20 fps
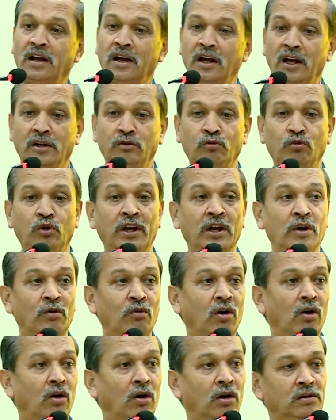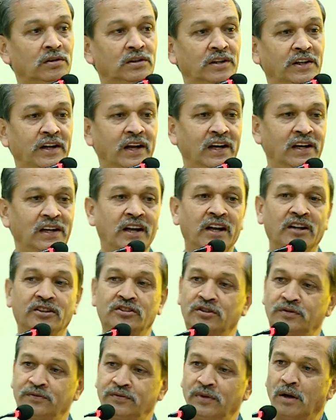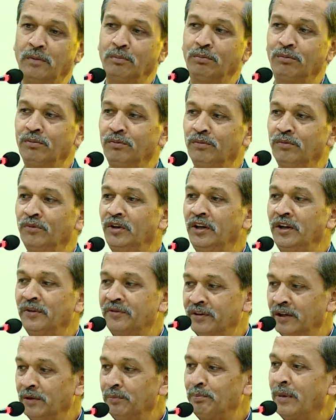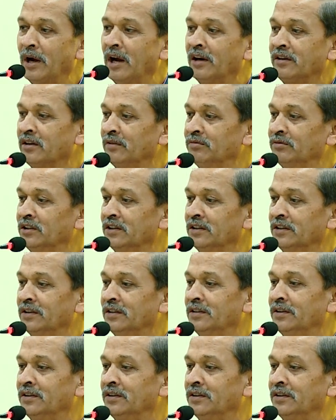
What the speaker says: And we have all the delegates from different part of the